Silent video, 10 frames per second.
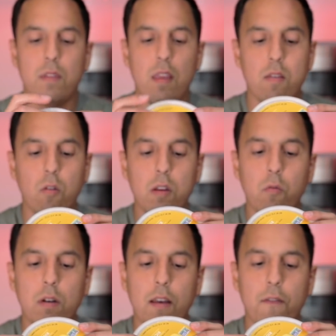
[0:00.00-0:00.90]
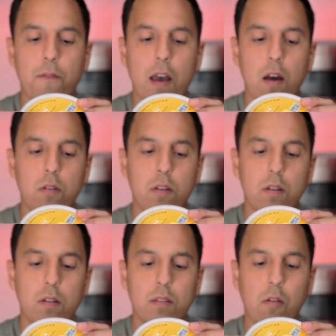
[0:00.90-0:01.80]
This is the only one I found
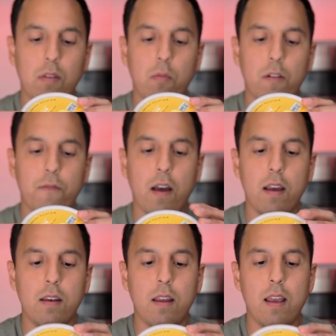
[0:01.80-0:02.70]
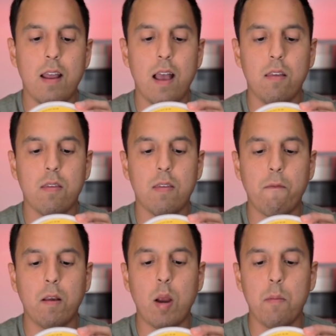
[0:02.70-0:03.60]
that I was able to find. And it has
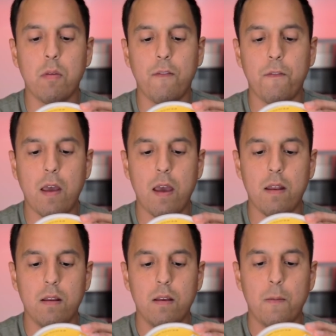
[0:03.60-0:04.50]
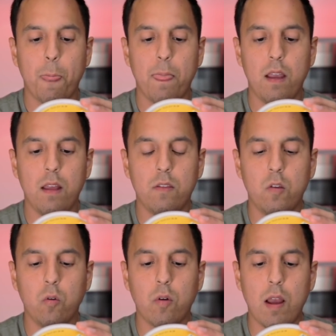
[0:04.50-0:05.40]
7 grams of fat and
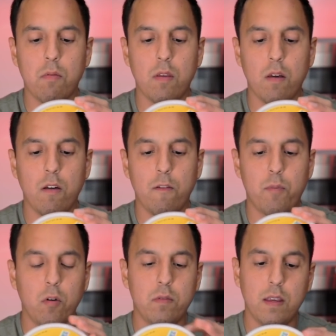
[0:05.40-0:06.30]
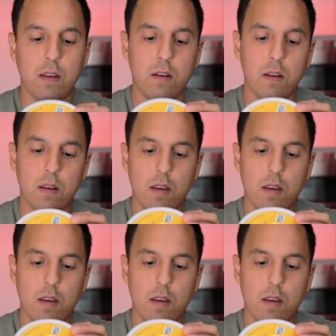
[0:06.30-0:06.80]
2 grams of protein.